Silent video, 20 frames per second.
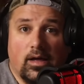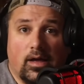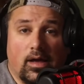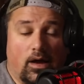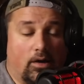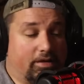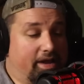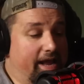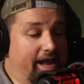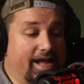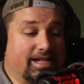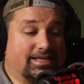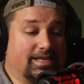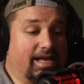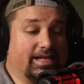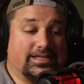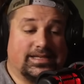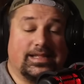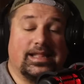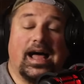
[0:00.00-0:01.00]
Okay,
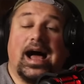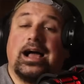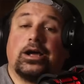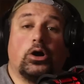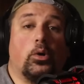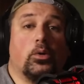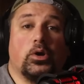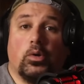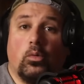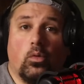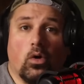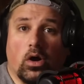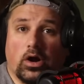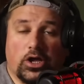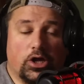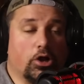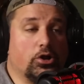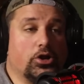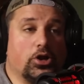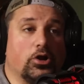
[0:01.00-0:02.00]
it's not going to work.
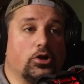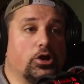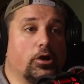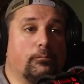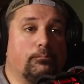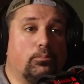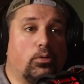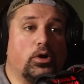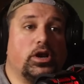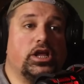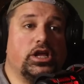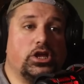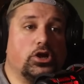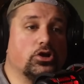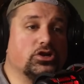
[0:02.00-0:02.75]
You're